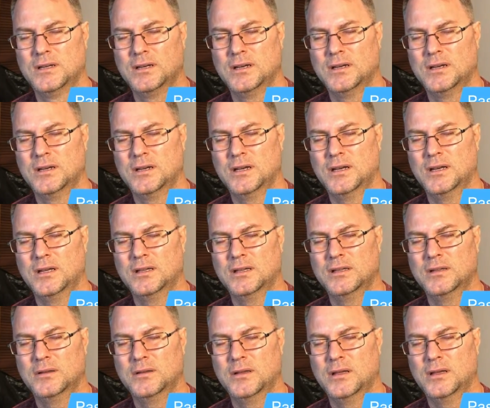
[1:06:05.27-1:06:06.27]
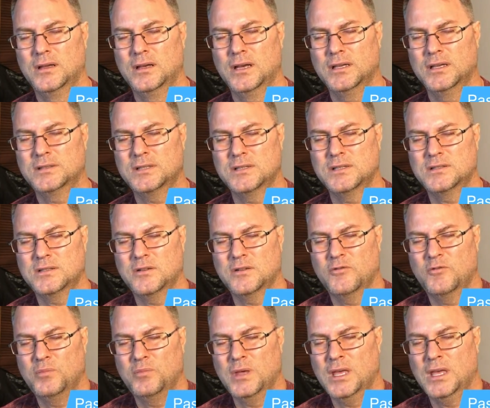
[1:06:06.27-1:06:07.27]
a sense of being able to
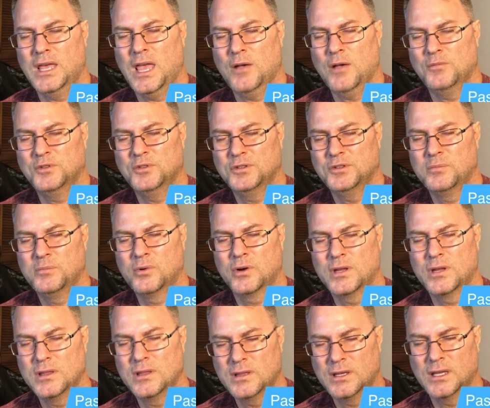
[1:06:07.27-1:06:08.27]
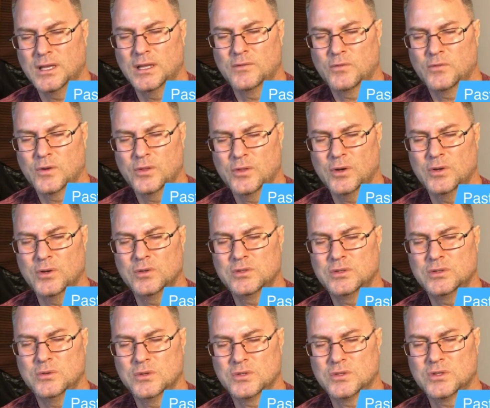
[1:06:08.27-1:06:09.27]
breathe again for those who are so
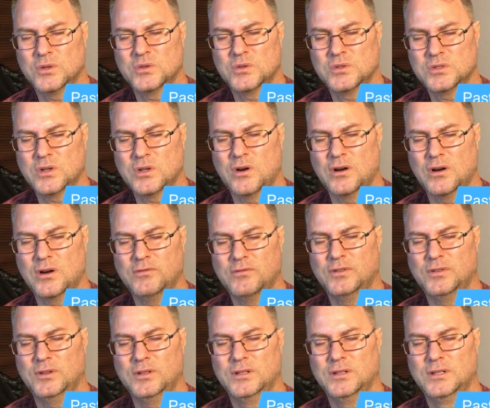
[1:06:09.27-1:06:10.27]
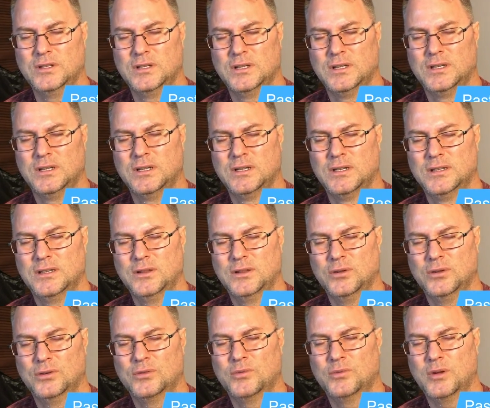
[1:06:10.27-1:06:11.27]
sorrowful. Lord, we pray.
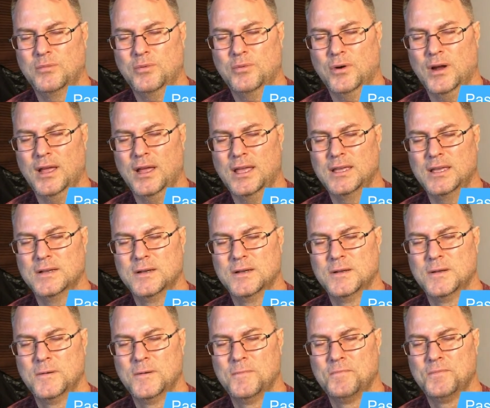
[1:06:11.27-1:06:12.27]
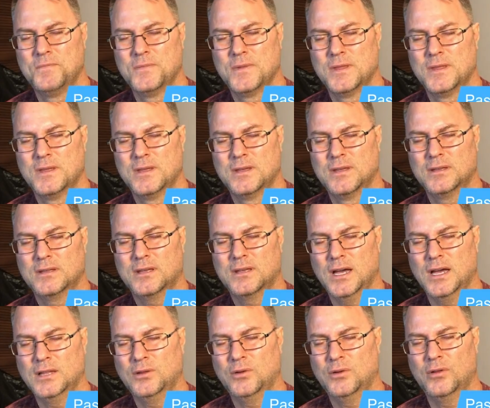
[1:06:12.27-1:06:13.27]
God, Lord, there may be
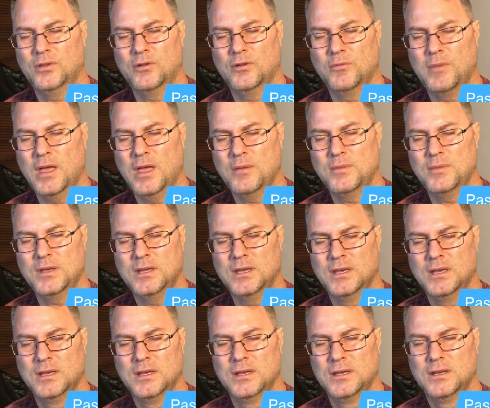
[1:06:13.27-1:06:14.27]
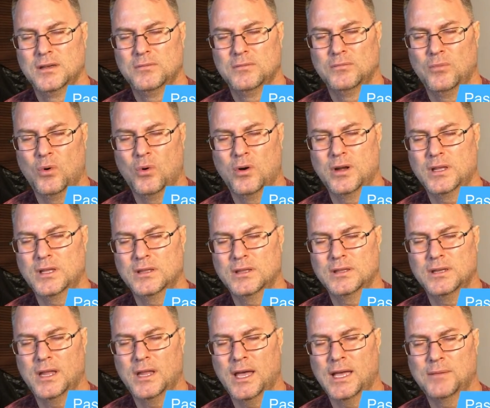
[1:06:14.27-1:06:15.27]
mourning in the night, but God,
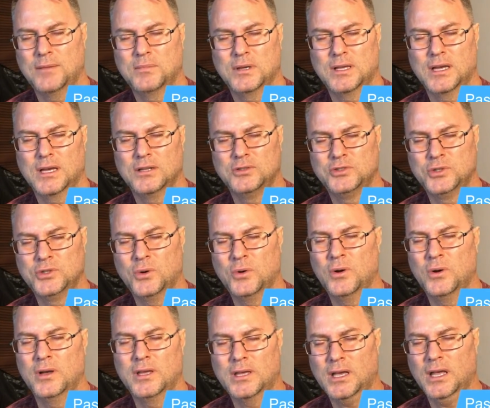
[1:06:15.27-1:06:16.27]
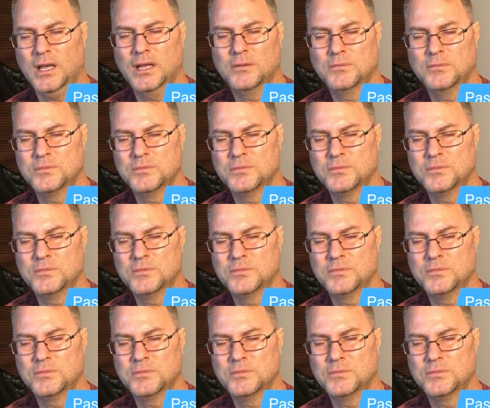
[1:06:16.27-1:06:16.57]
joy comes in the morning.